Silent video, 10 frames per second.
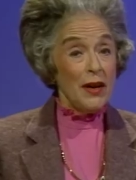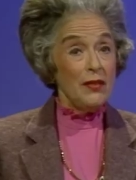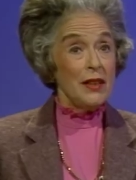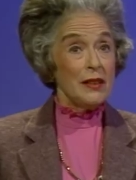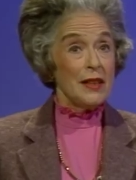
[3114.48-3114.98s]

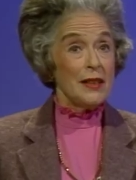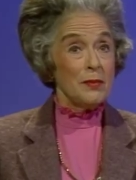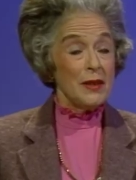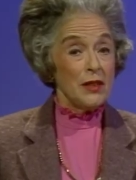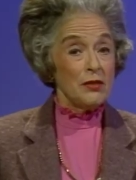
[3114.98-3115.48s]
evidence has
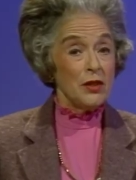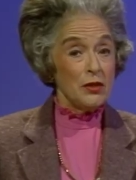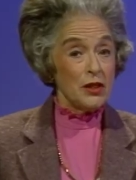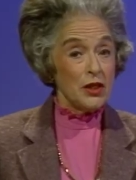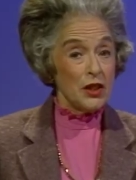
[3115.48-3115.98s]
been
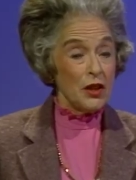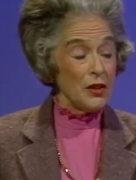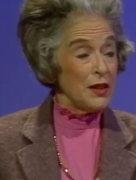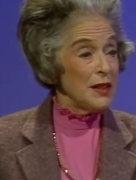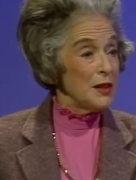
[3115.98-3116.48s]
introduced to show
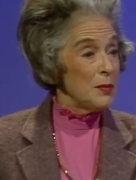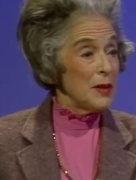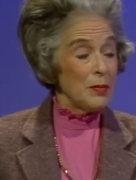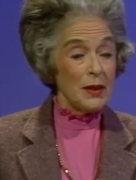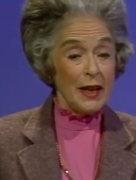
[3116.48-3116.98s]
that these
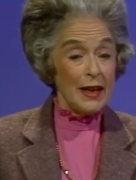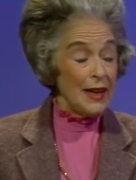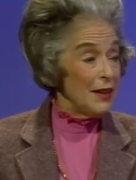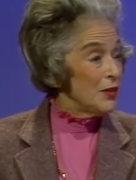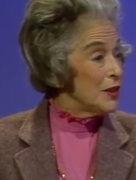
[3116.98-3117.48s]
people had
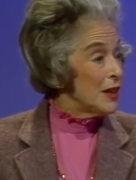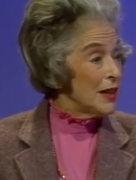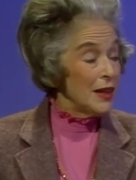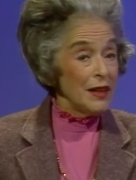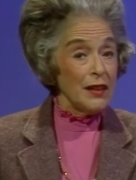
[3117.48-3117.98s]
ever done
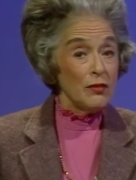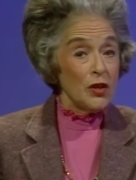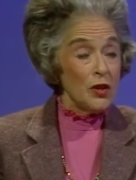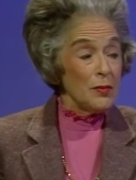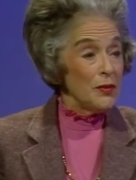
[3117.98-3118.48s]
anything
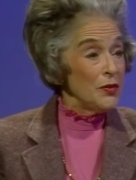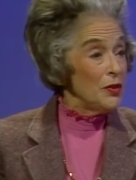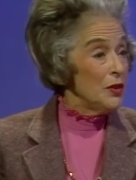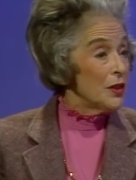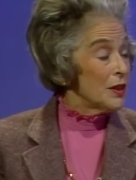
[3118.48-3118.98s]
wrong
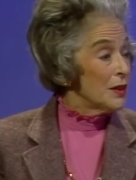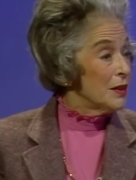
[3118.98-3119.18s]
before.